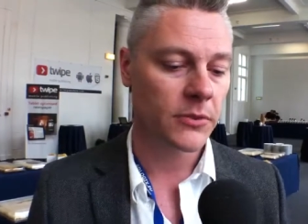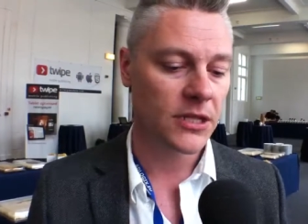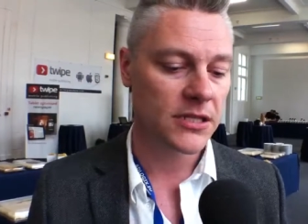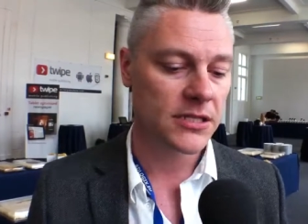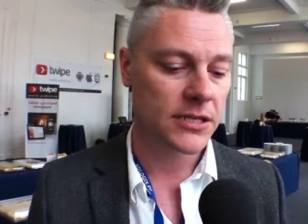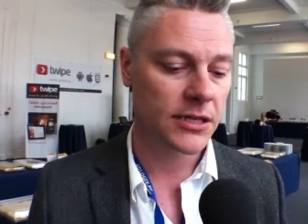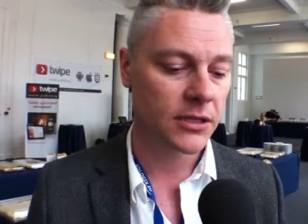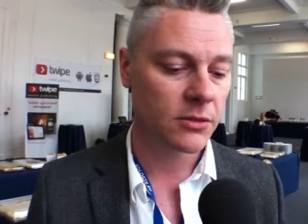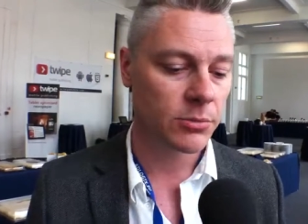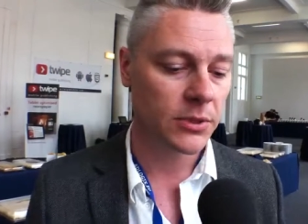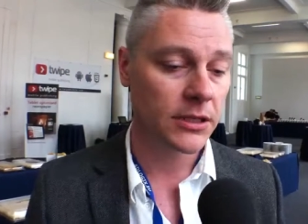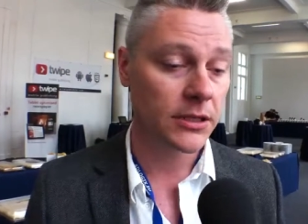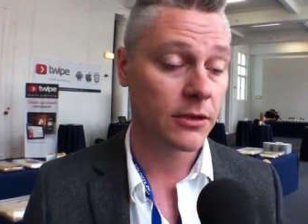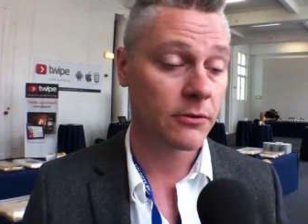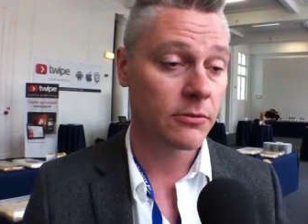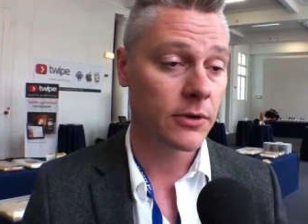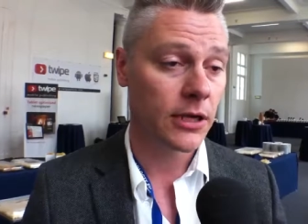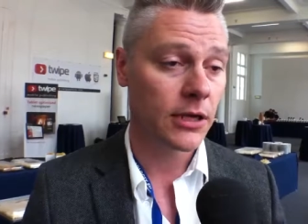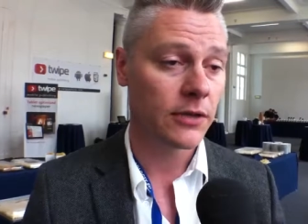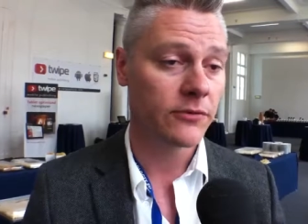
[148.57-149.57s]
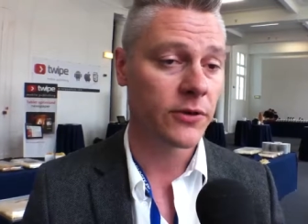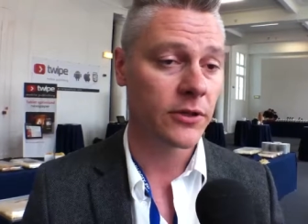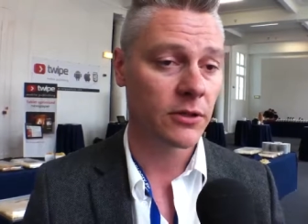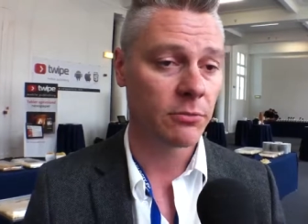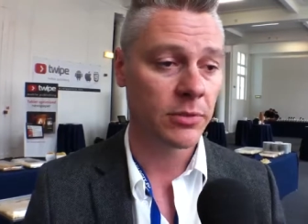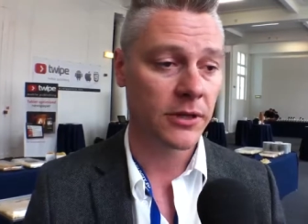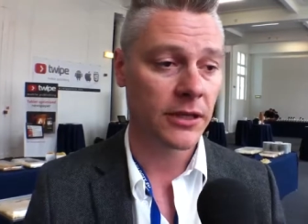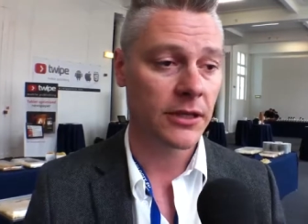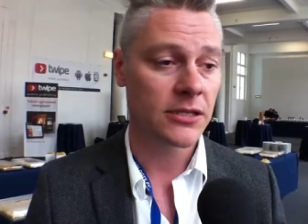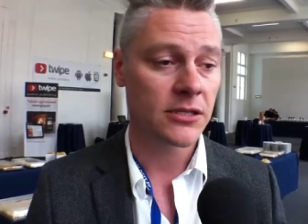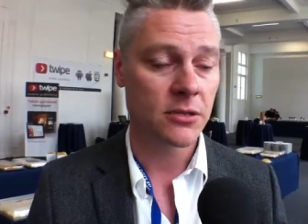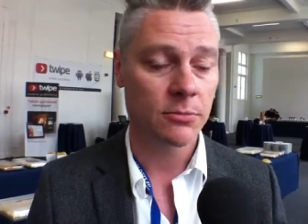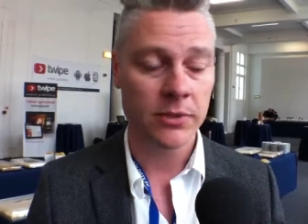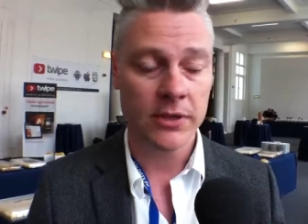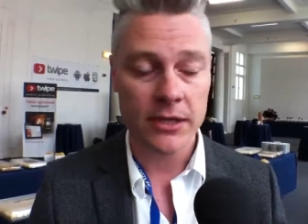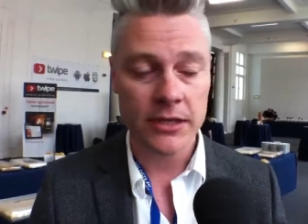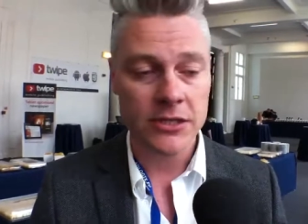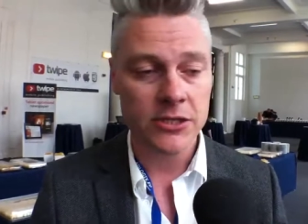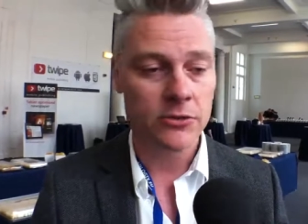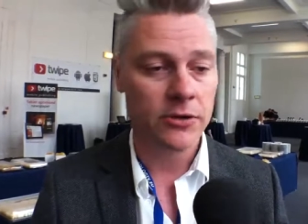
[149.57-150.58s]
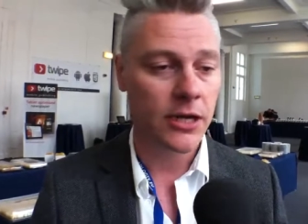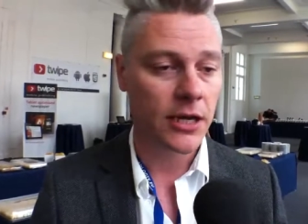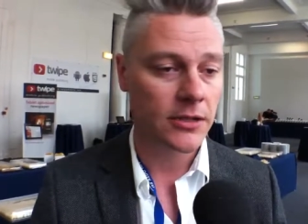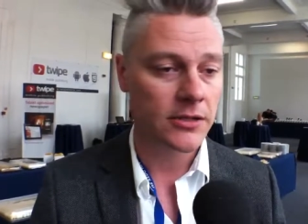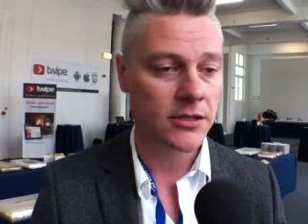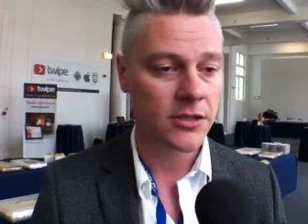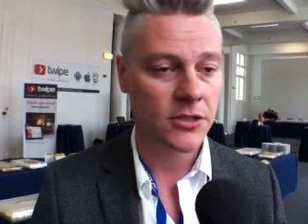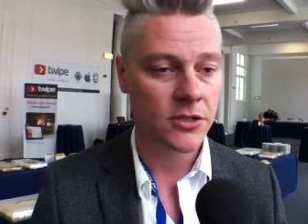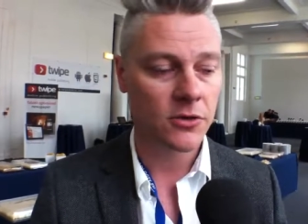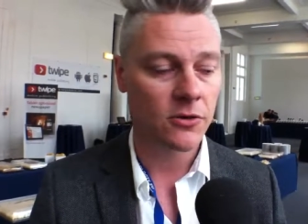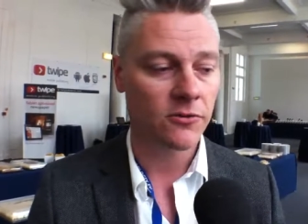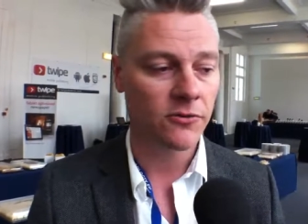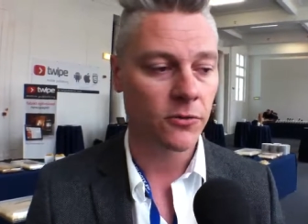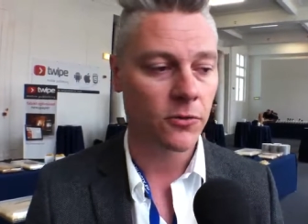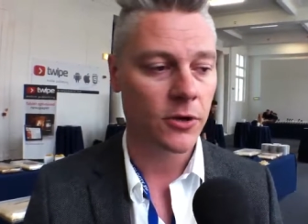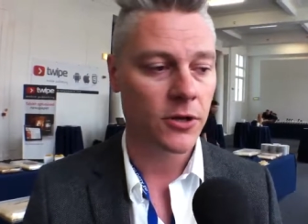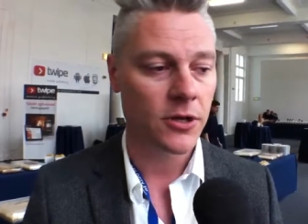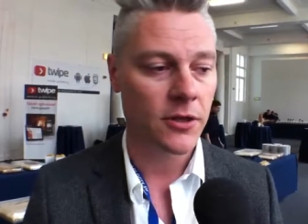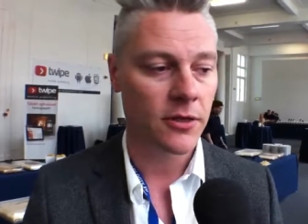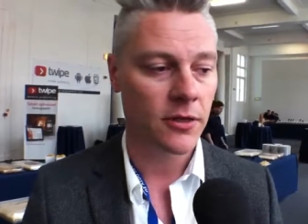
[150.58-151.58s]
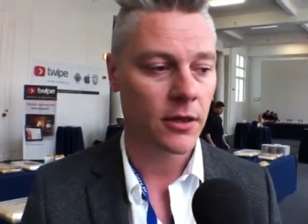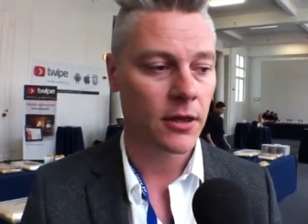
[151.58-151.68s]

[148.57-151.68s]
The site being a relevant place to place your ads and so forth.